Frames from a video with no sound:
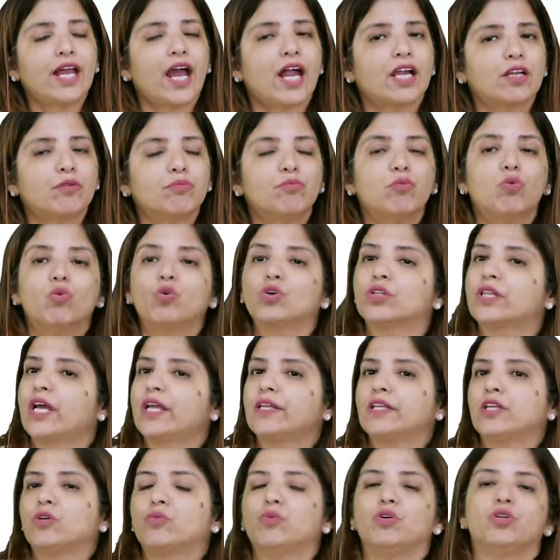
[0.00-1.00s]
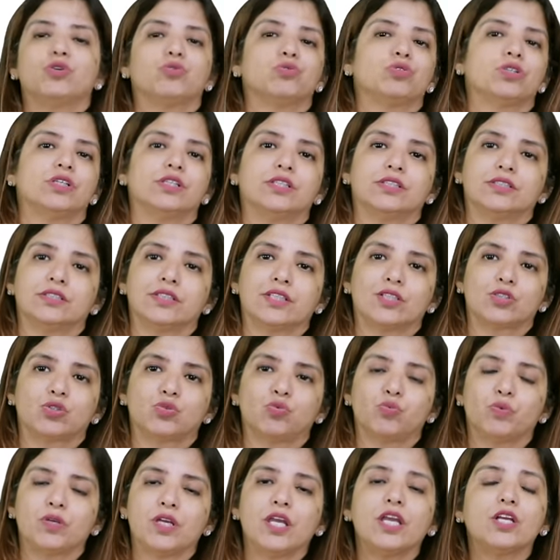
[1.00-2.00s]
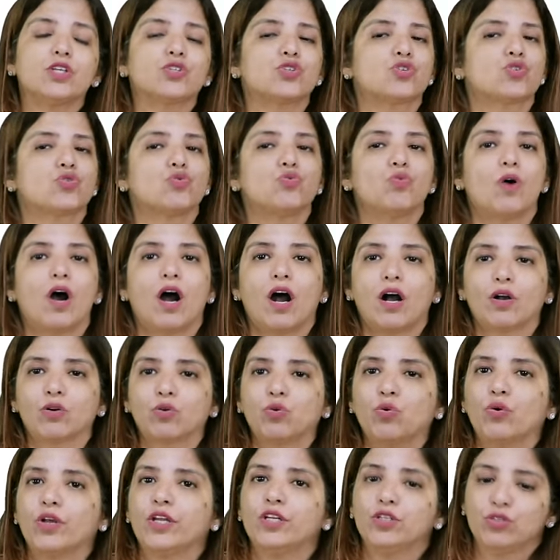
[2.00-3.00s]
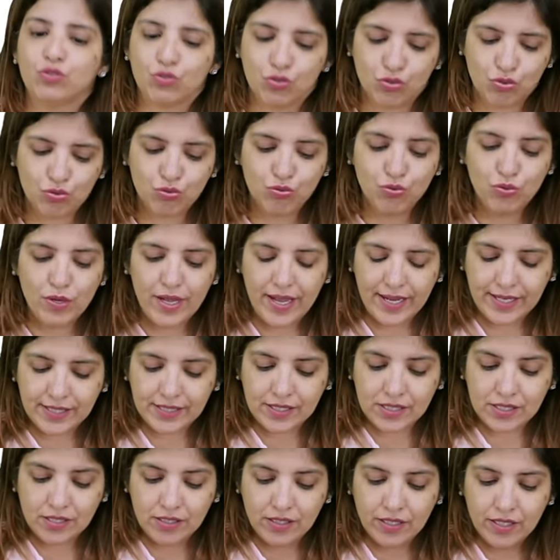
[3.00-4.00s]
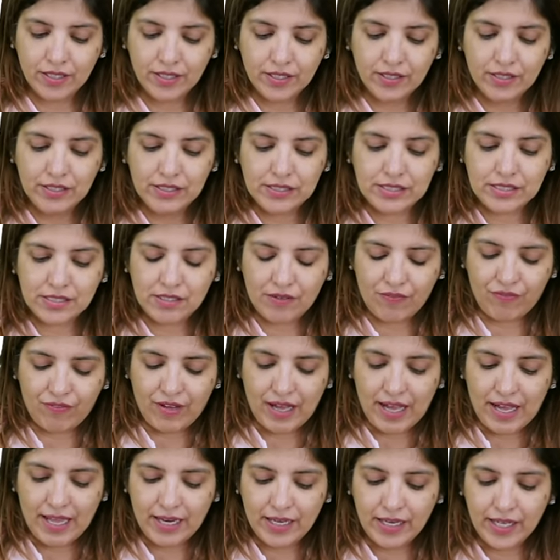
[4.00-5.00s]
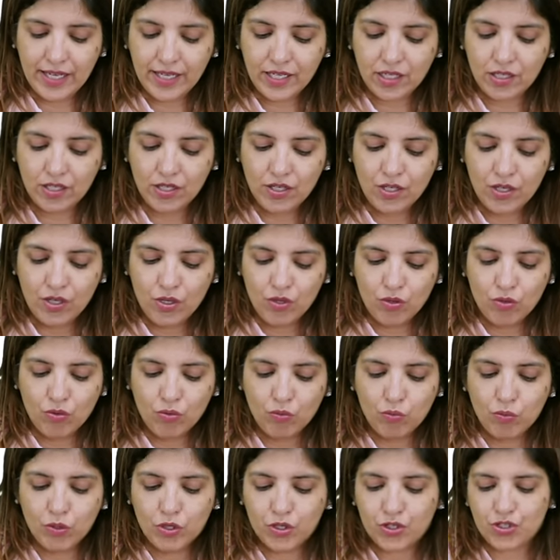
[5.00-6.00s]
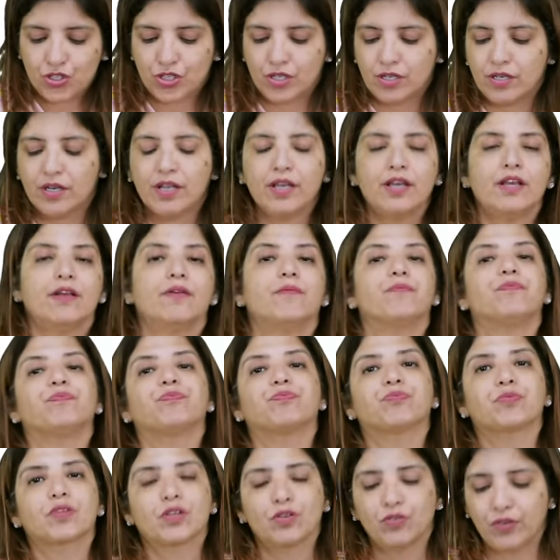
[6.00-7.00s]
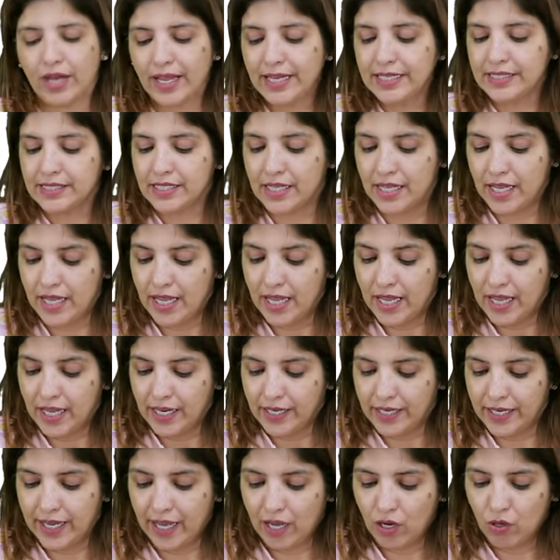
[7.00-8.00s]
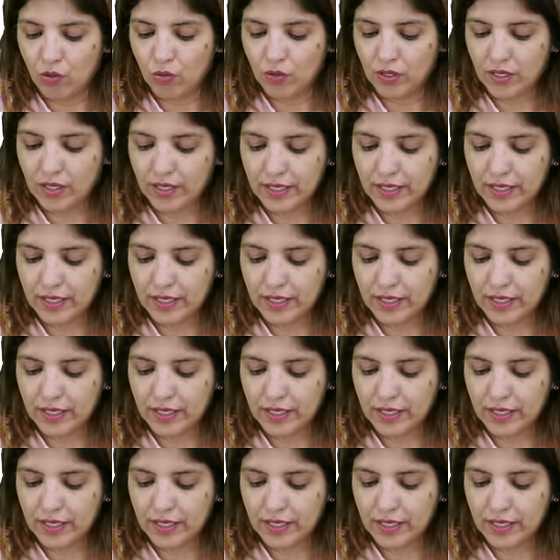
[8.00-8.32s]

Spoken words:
at more than equal to 36 weeks, you are going to do external cephalic version, right? Now,